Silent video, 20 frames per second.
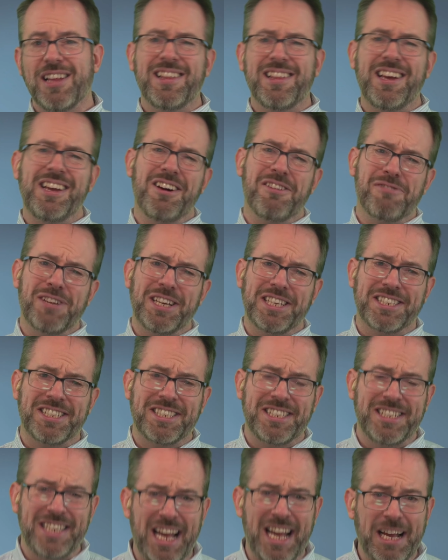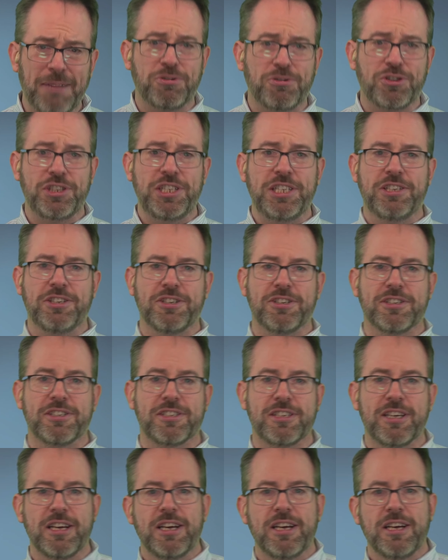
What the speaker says: they are exceptionally good